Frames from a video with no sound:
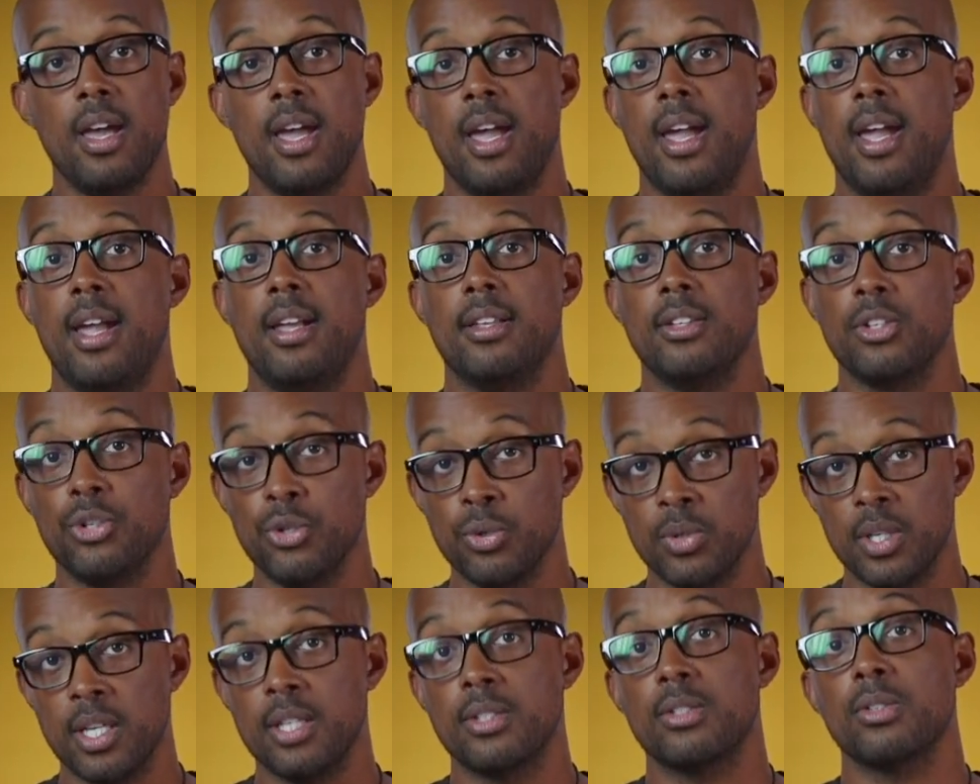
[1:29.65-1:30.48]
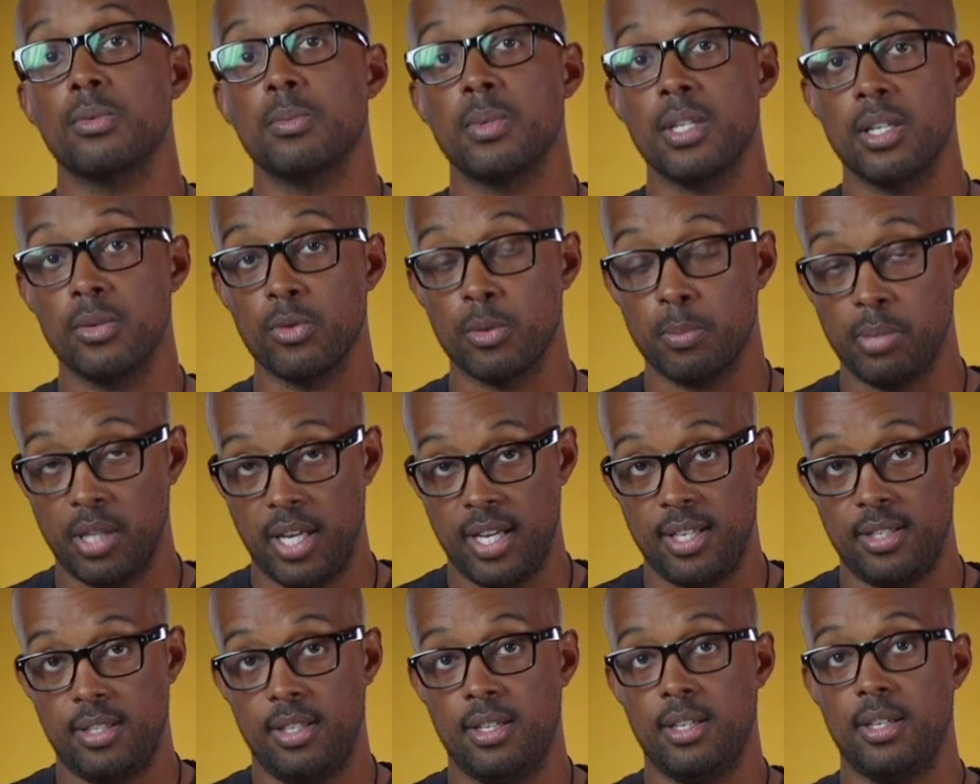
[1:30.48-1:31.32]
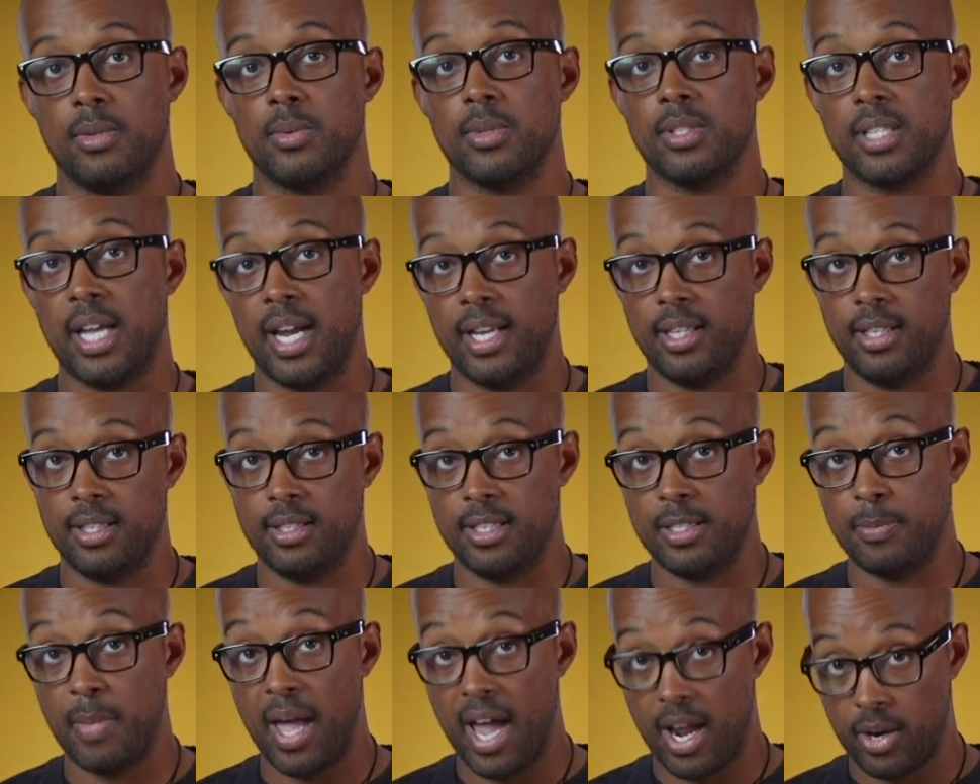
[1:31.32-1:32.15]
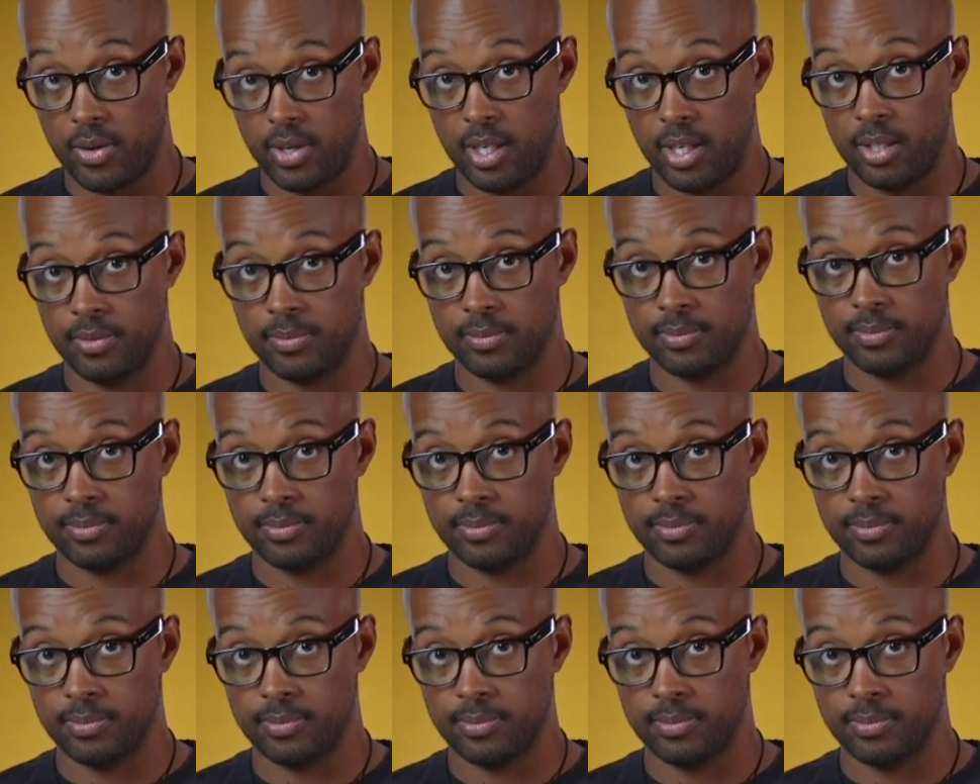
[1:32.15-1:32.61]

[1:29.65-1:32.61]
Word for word: and you need to be replacing and recycling this battery.